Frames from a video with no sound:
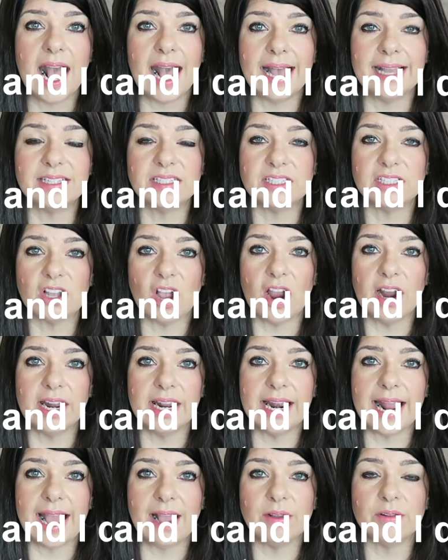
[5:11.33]
I
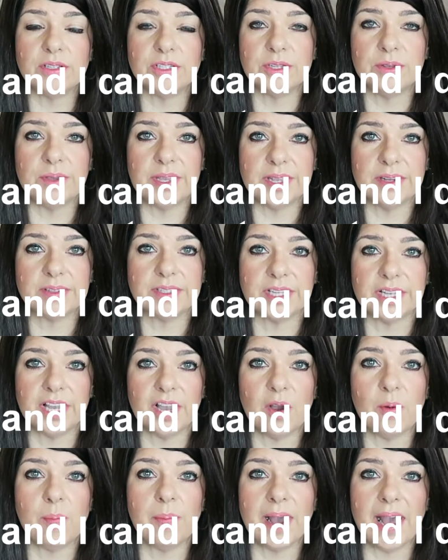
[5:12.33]
started out 2 years
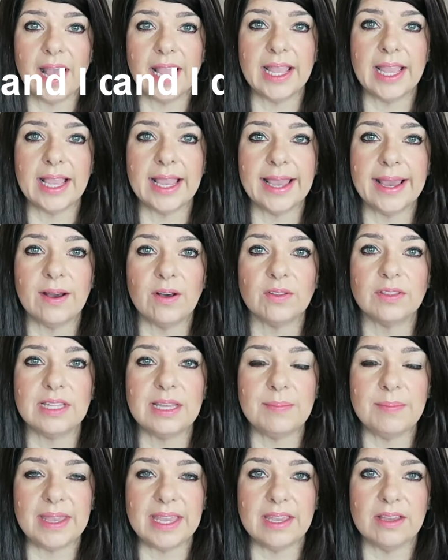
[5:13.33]
ago buying
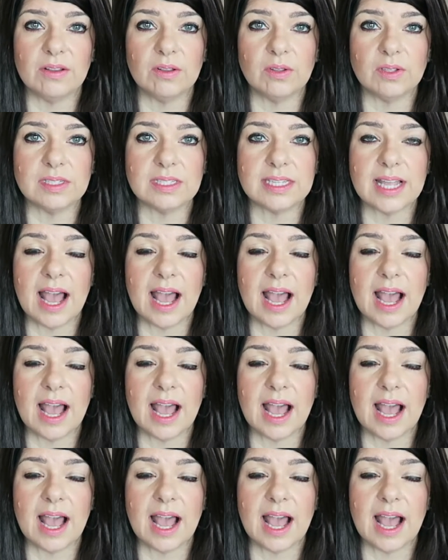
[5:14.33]
healthy meals.